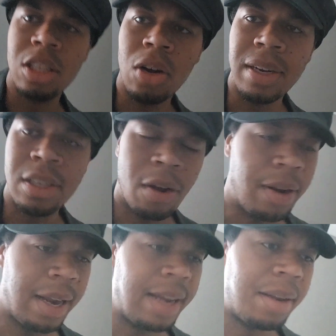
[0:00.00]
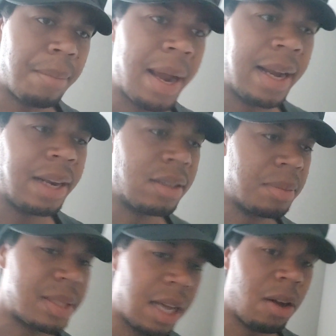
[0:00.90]
Slowly turning into man-eaters
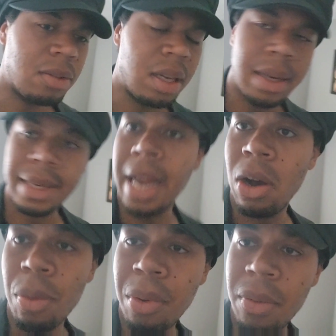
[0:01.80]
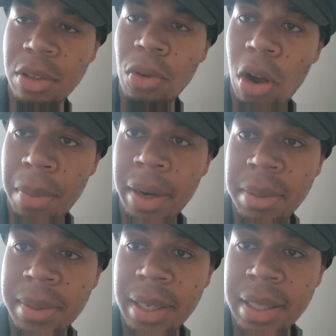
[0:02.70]
themselves. Yeah, old boy was wrong about
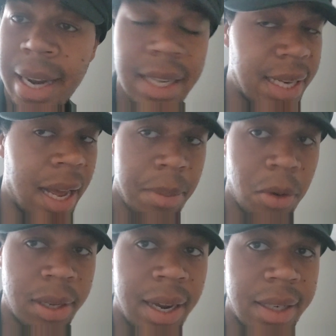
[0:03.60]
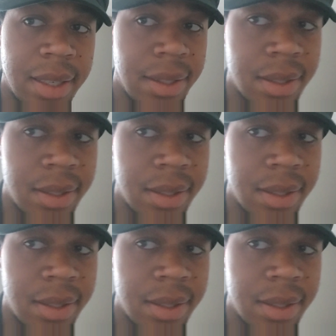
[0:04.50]
his prediction. That is not immortality.